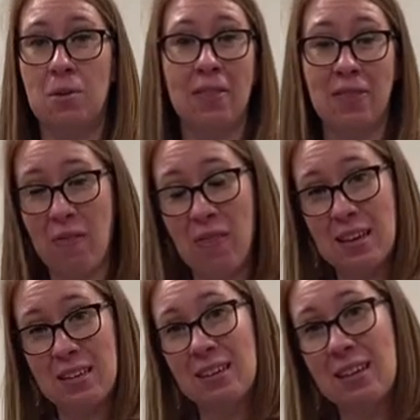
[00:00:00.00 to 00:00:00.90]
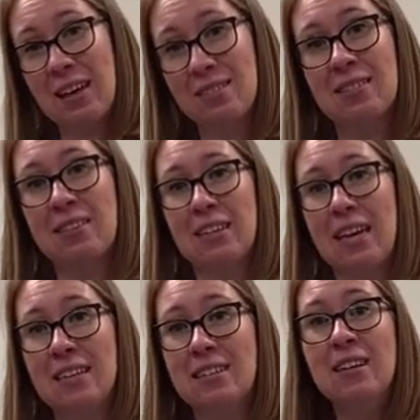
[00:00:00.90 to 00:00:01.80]
and then they can
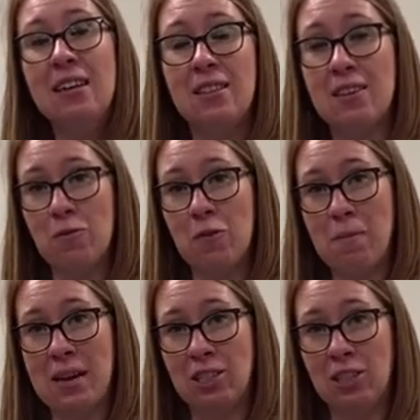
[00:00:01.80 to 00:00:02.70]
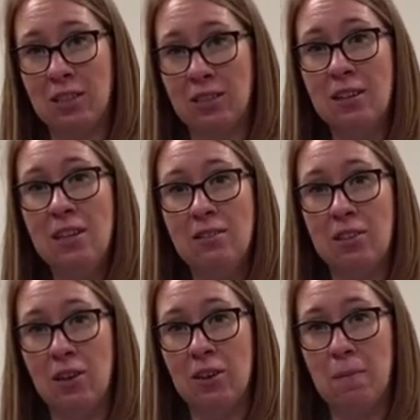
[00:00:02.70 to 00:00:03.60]
cascade the information to
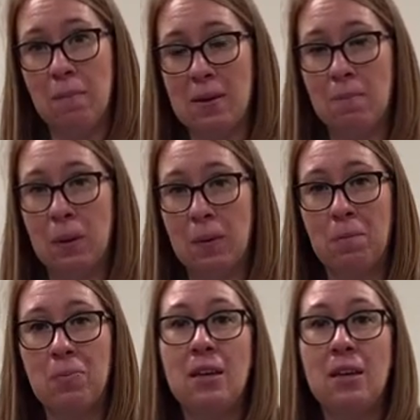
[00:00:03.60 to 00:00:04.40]
other people.